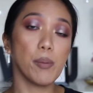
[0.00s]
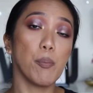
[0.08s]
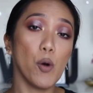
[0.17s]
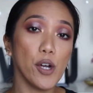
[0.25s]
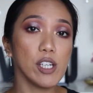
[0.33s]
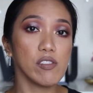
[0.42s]
The
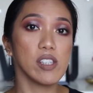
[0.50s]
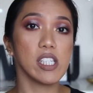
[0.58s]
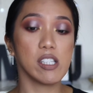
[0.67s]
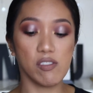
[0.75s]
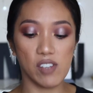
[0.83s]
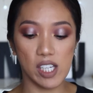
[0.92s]
point of
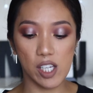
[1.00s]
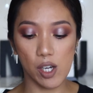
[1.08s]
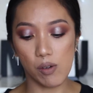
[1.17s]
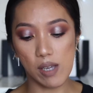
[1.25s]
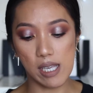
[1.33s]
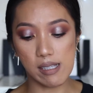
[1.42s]
this
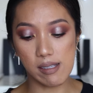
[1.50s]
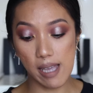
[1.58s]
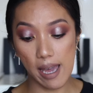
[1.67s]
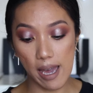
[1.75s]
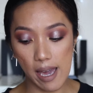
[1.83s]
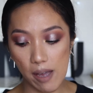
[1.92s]
video is
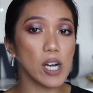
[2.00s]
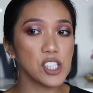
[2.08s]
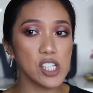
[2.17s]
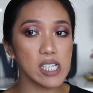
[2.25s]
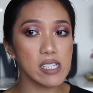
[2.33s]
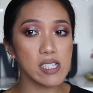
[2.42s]
that
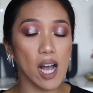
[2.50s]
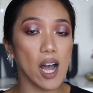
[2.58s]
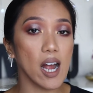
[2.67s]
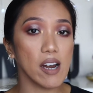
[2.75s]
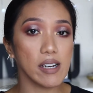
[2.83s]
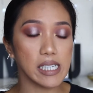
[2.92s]
brushes
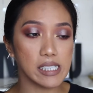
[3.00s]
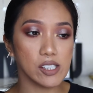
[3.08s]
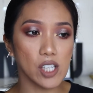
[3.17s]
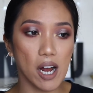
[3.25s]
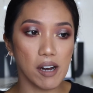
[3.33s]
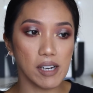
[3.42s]
are
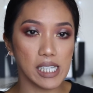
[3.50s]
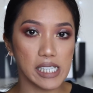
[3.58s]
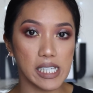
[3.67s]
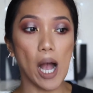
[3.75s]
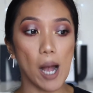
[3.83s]
entirely